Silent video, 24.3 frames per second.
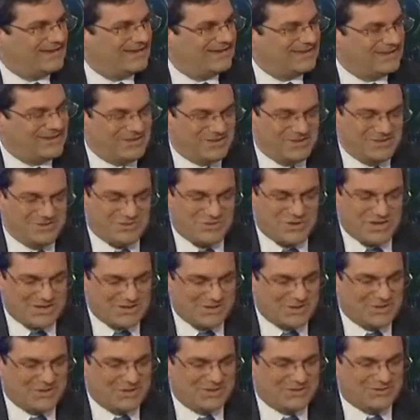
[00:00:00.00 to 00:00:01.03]
you know, they tried
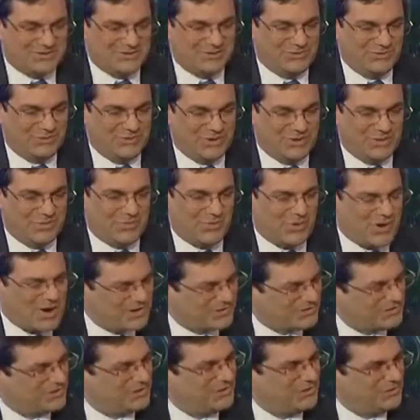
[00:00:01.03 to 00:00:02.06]
to
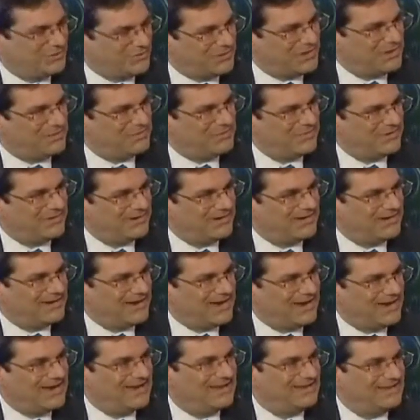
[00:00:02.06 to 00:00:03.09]
prosecute them.
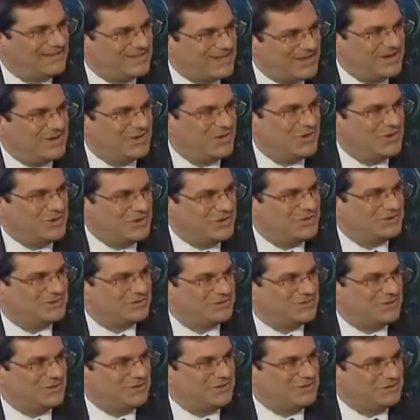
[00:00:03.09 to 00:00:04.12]
And thank
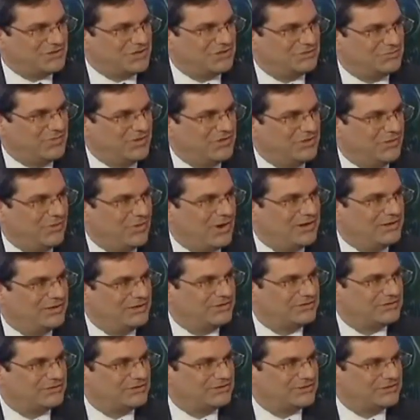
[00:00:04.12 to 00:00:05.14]
goodness the judge made the right
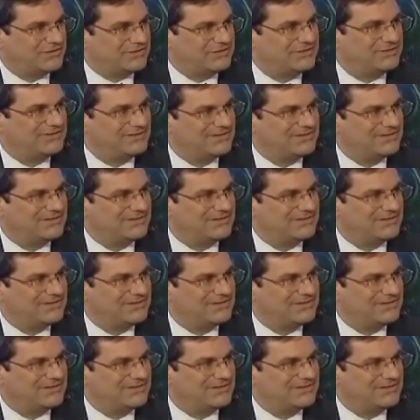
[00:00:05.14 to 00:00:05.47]
decision.